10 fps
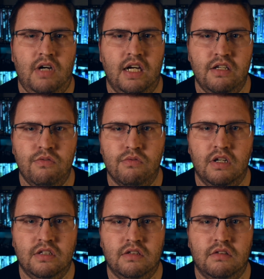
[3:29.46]
I don't
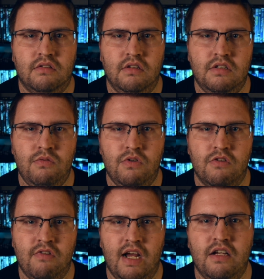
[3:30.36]
want to
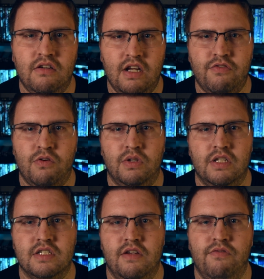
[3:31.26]
rag on everyone
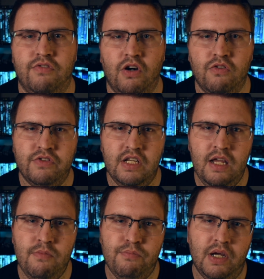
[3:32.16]
that's involved in
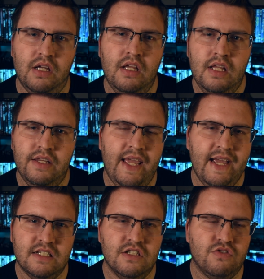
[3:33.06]
it, but the
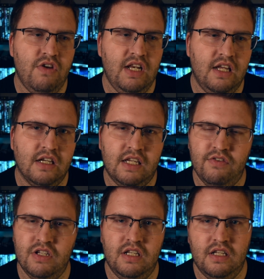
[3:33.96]
actors really are
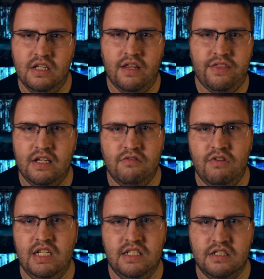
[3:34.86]
given nothing
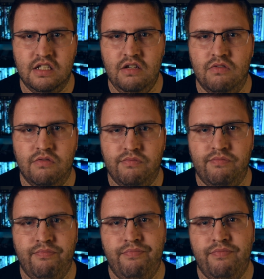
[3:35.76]
really to do.
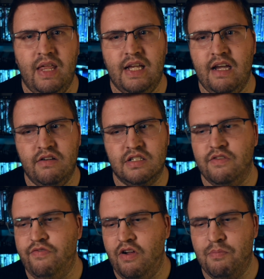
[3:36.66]
Their characters
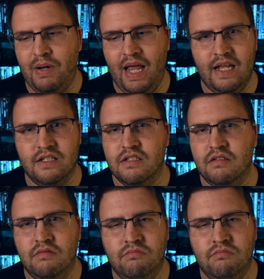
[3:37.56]
are very bland.